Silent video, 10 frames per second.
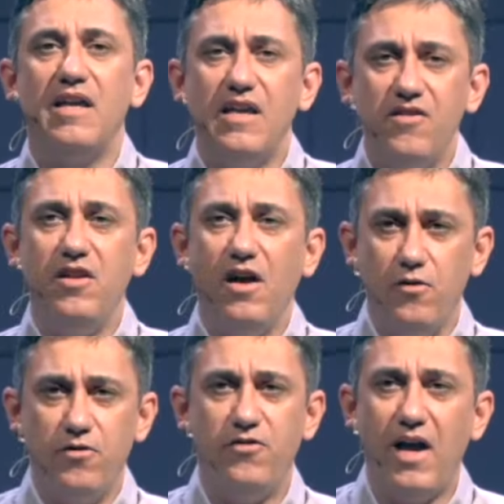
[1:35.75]
easy to
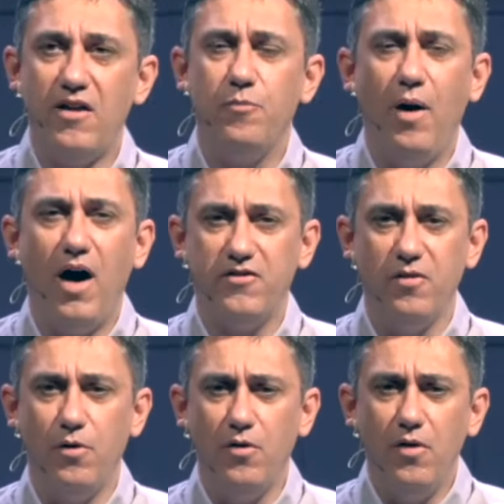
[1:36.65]
understand as
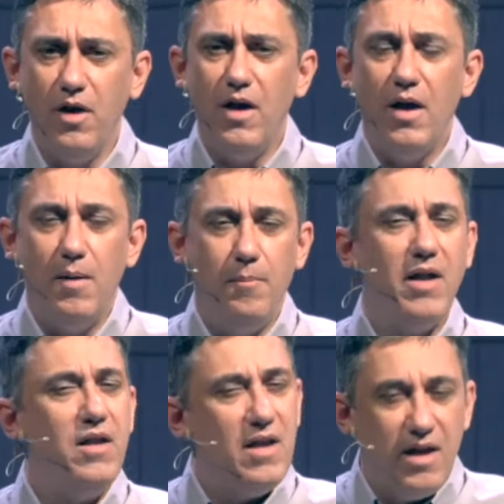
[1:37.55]
possible, but